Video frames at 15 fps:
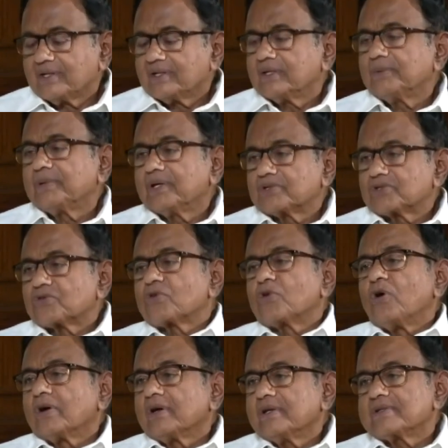We are
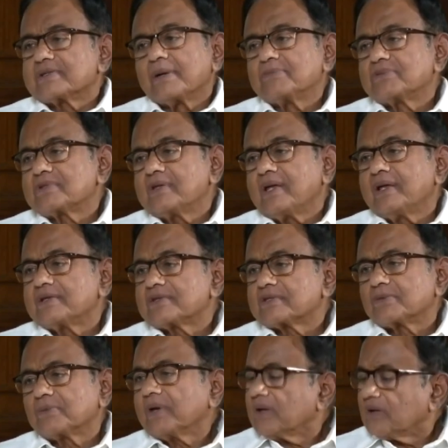strong in some
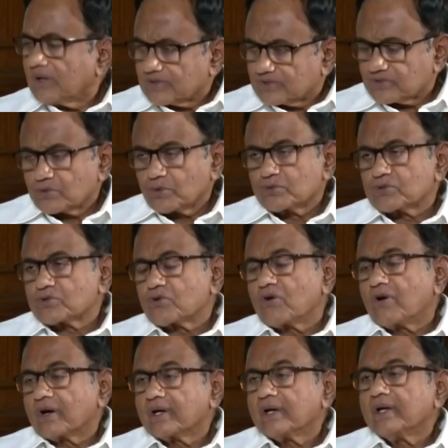states. We are not so
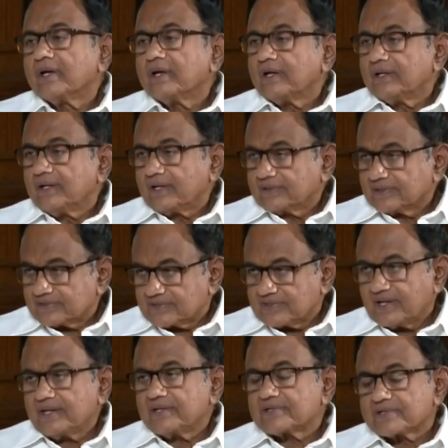strong in other
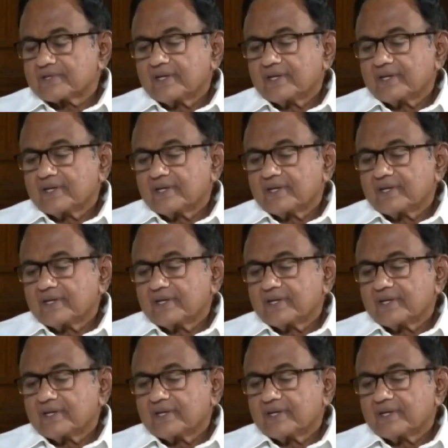states.